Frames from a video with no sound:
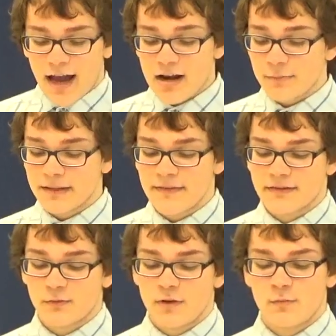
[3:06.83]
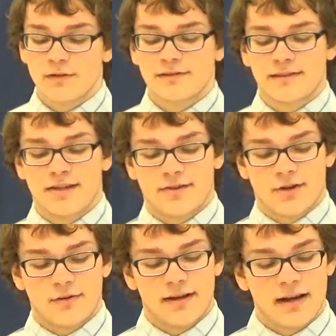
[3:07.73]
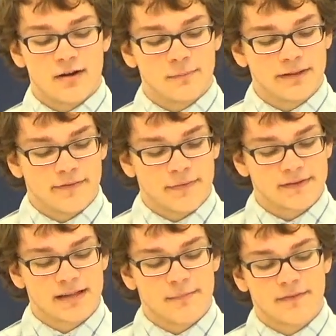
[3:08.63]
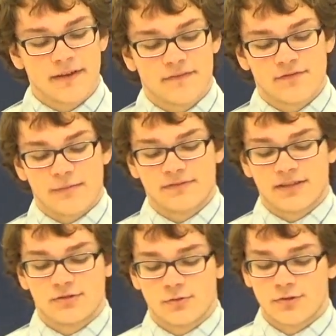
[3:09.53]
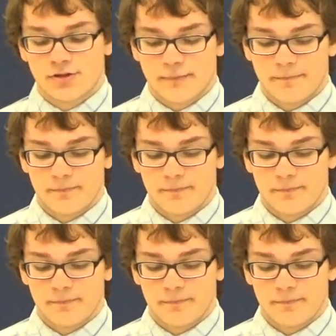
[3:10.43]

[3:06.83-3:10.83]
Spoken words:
I don't believe that's a win-win scenario, and I don't believe that this type of giving represents stewardship.